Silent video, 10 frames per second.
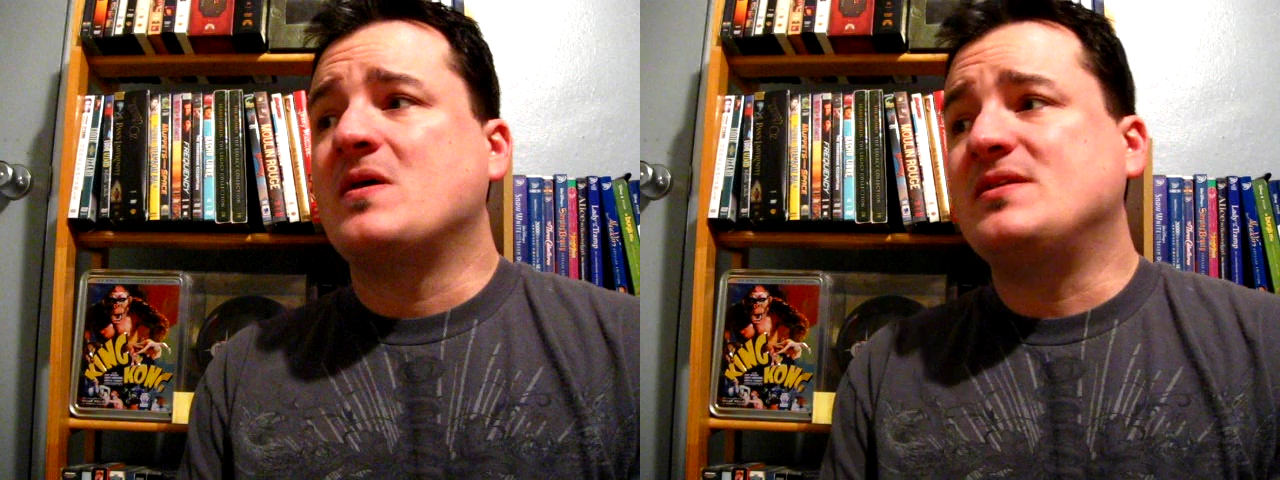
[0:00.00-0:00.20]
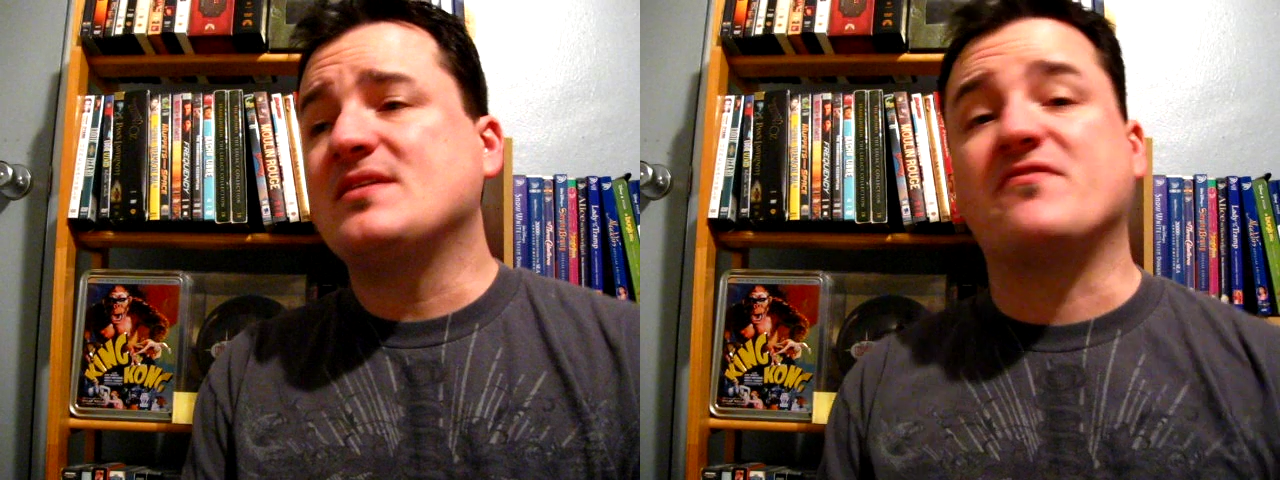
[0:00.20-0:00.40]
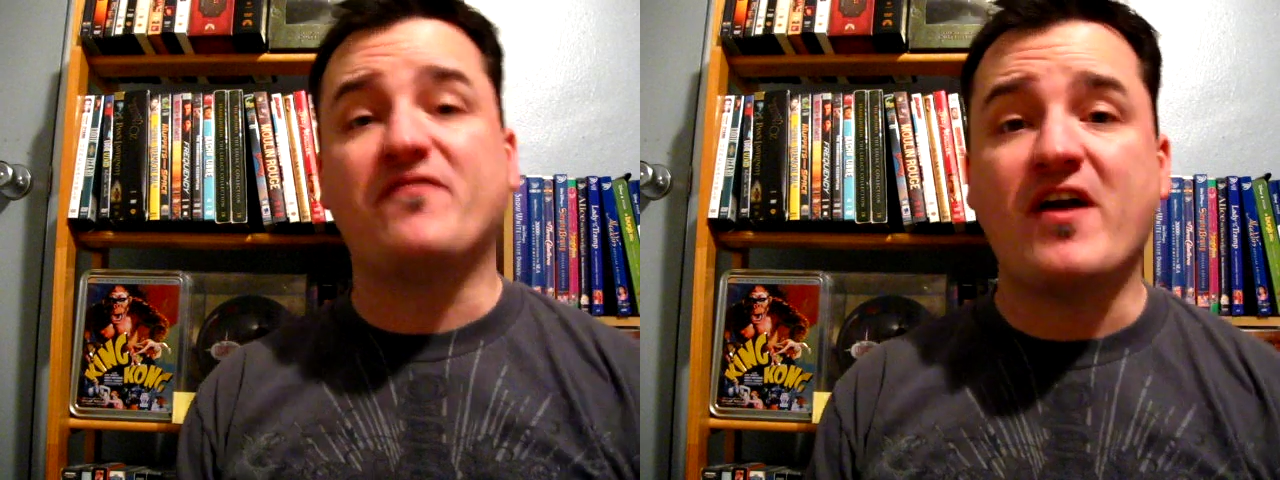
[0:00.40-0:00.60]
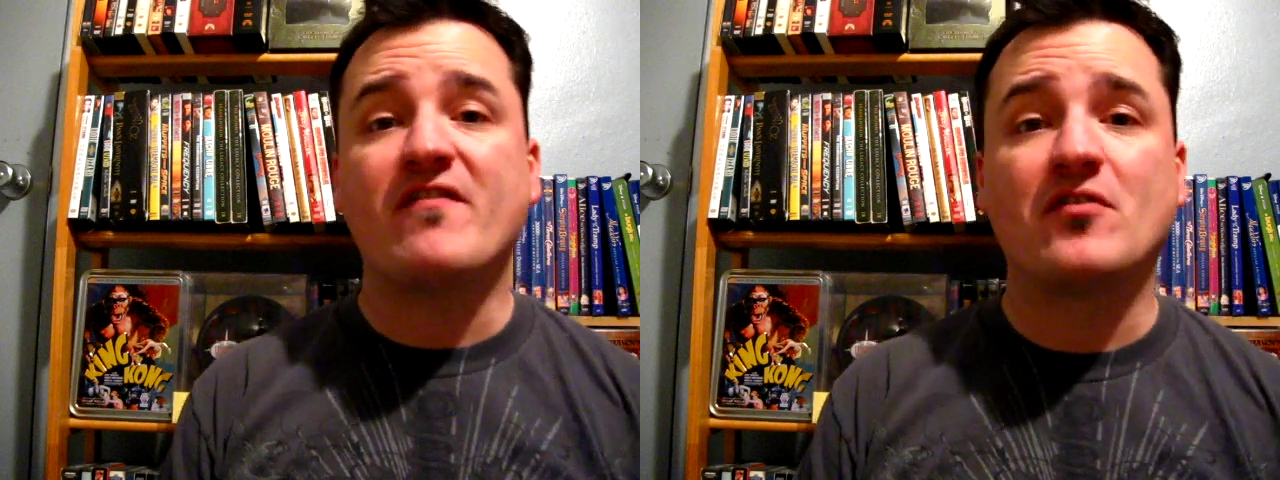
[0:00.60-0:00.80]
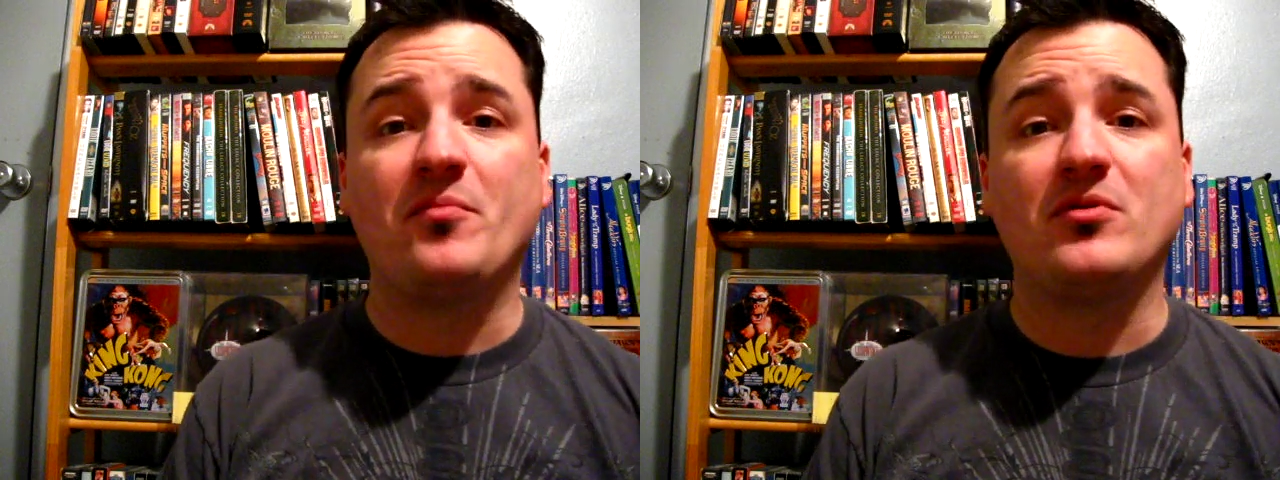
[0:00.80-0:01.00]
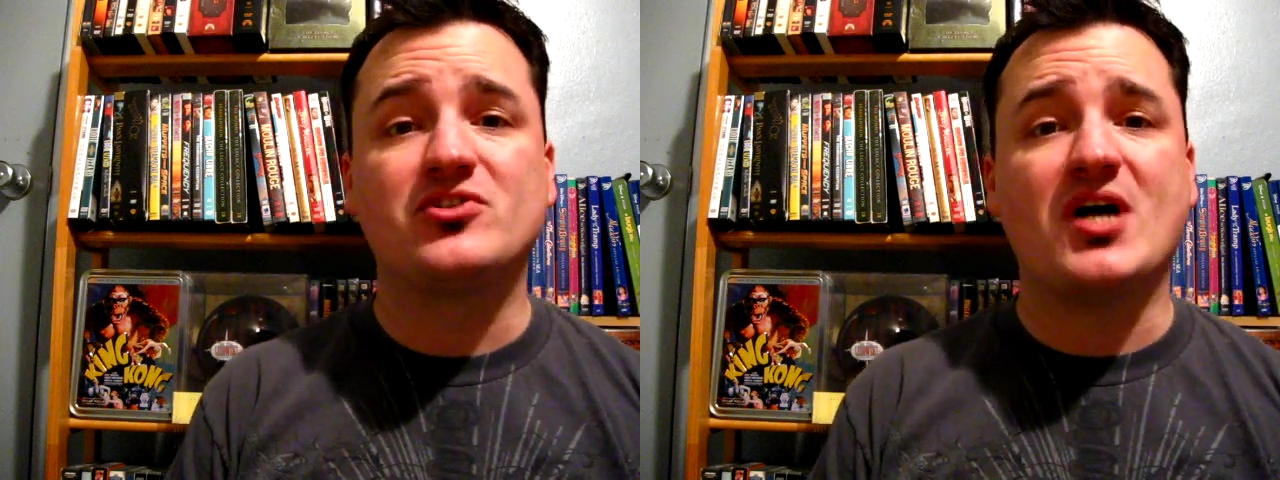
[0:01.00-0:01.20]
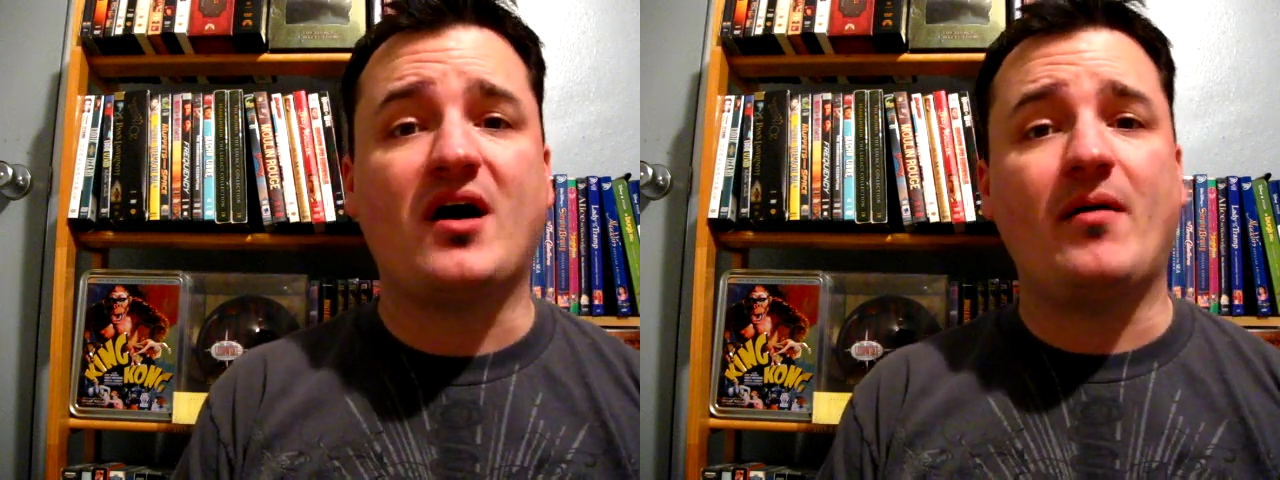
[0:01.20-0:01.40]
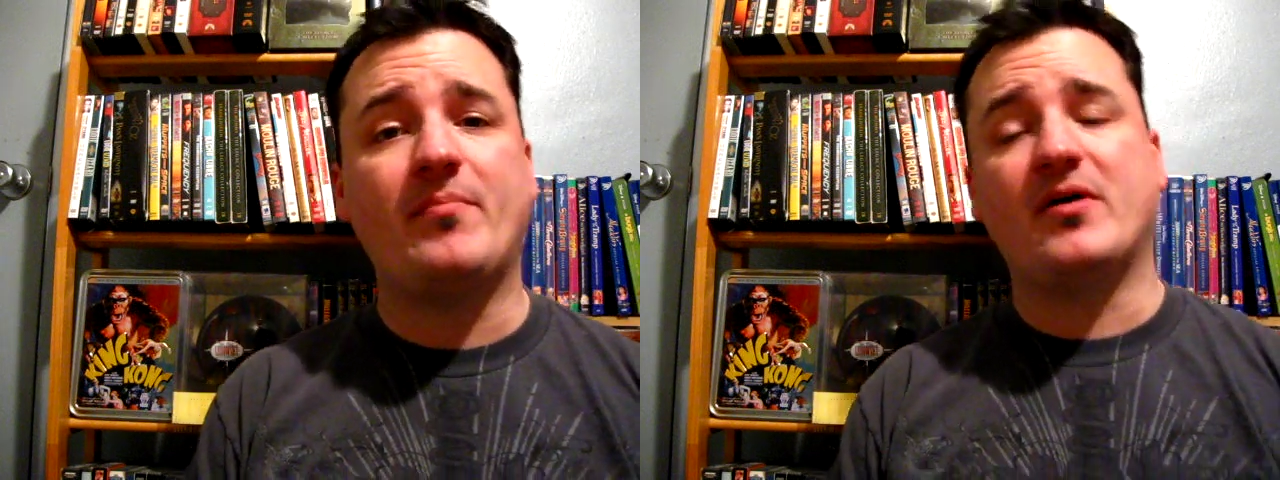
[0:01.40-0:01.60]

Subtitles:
He does a favorable job,